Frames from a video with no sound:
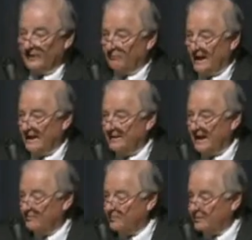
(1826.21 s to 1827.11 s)
They ran
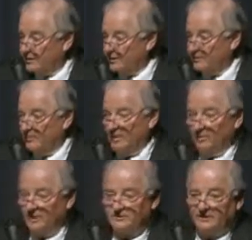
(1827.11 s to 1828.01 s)
down political
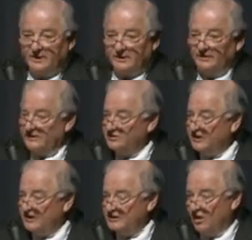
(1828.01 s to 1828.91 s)
opponents, they
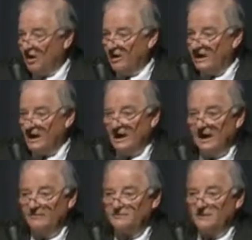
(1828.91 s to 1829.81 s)
seized
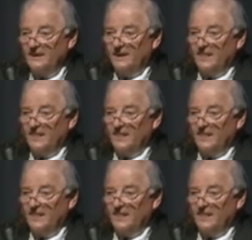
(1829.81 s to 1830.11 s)
archives,